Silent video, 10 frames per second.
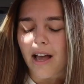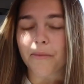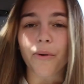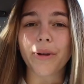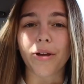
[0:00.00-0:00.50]

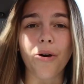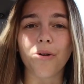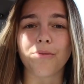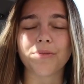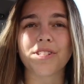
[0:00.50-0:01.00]
I'm going
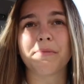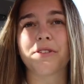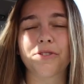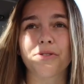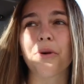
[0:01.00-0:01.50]
home. The
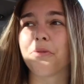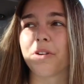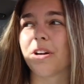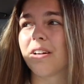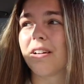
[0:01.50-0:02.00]
semester's
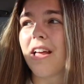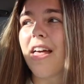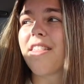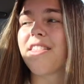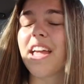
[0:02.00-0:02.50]
over.
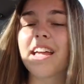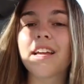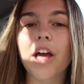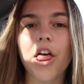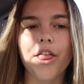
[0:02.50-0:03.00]

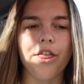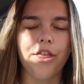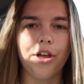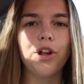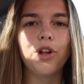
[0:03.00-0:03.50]
Thank the